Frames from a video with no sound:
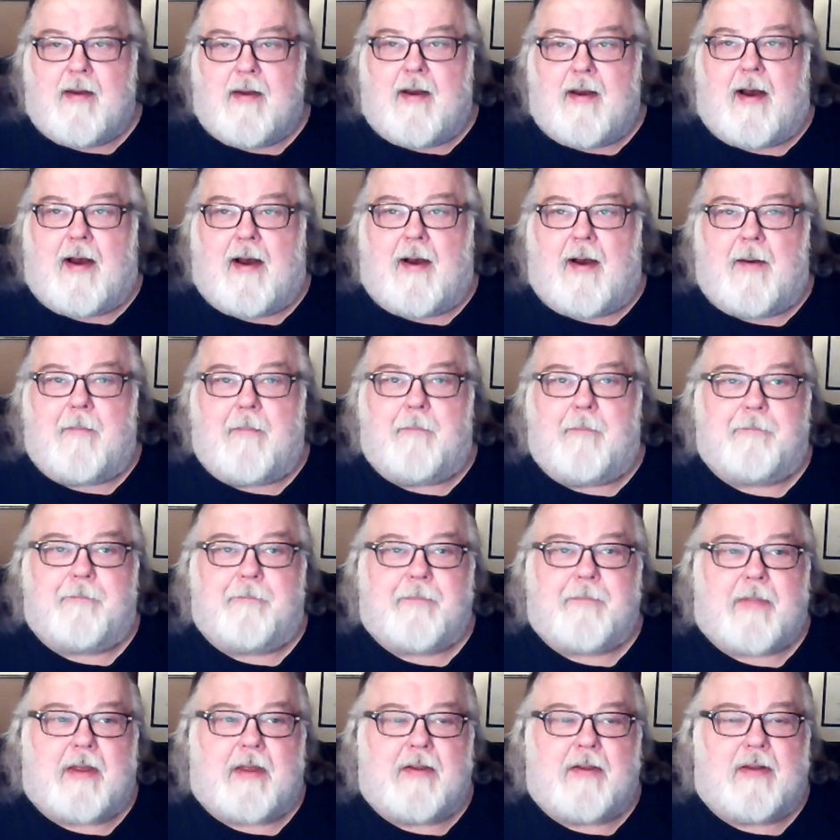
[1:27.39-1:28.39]
Um,
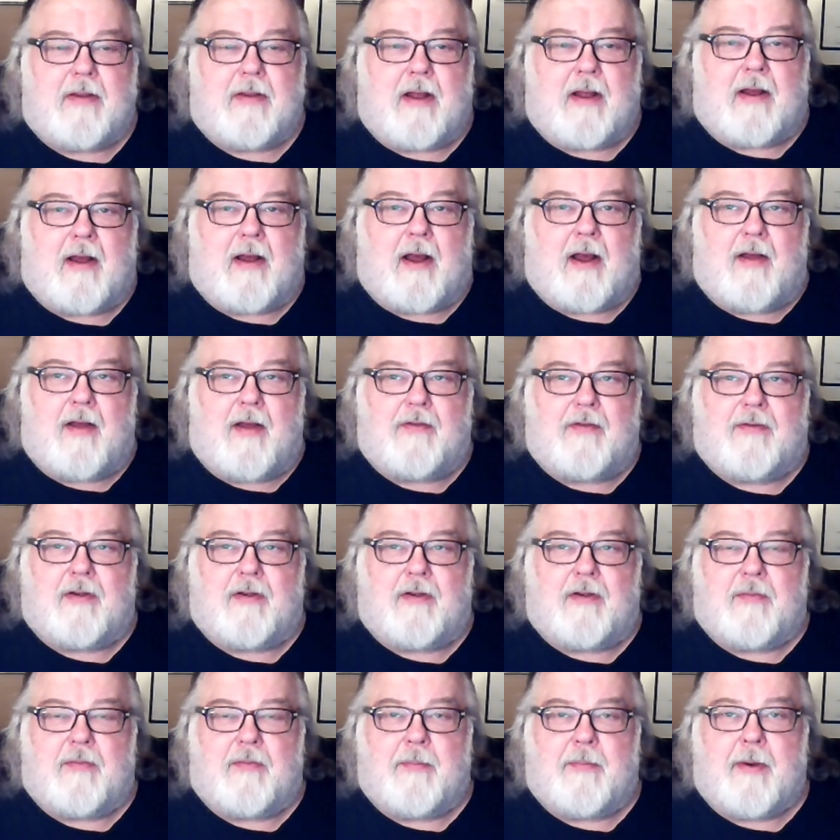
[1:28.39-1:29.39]
uh,
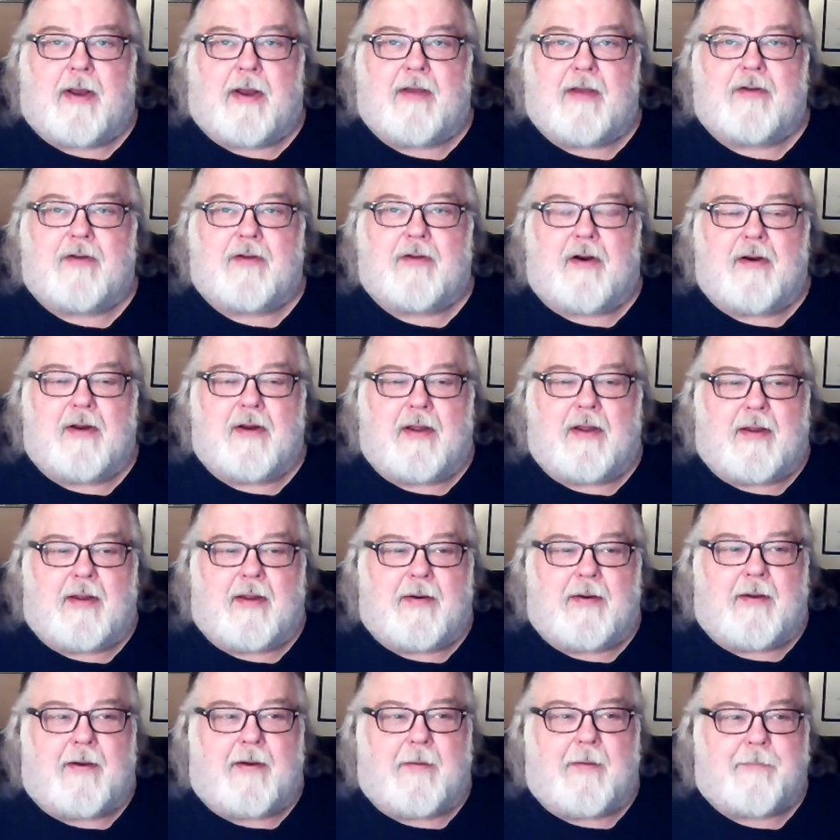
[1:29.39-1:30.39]
so the book I started
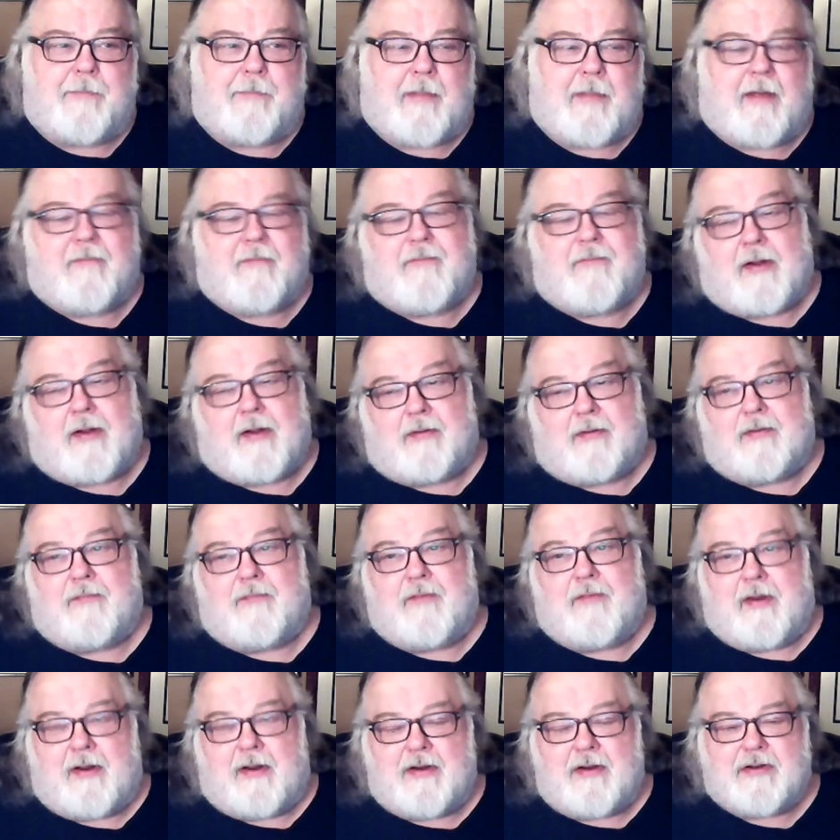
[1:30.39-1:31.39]
in uh, and failed to
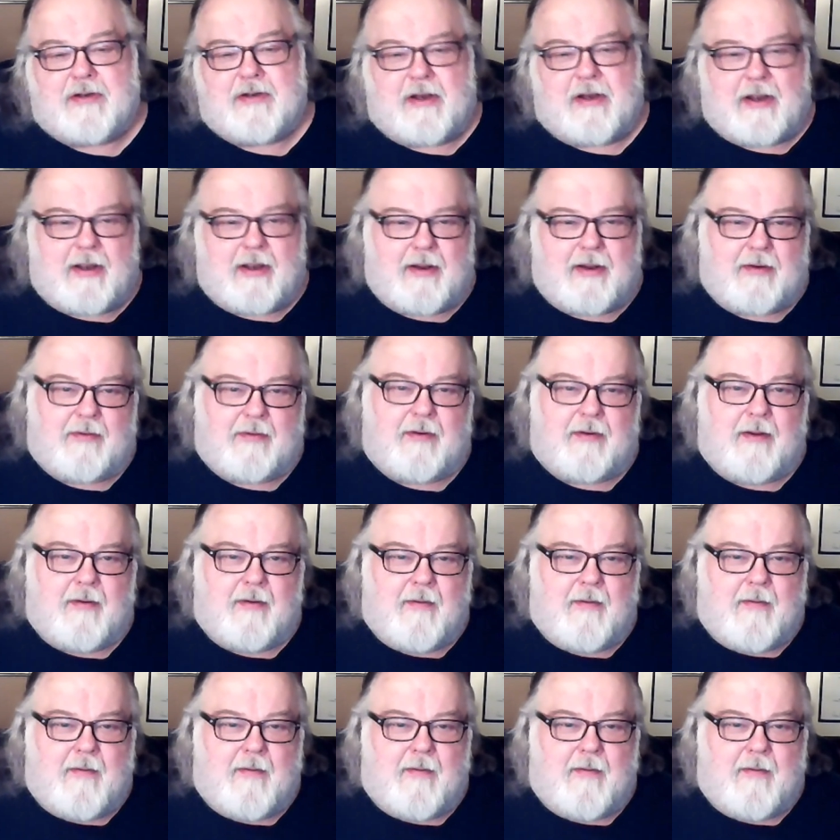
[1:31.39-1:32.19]
finish in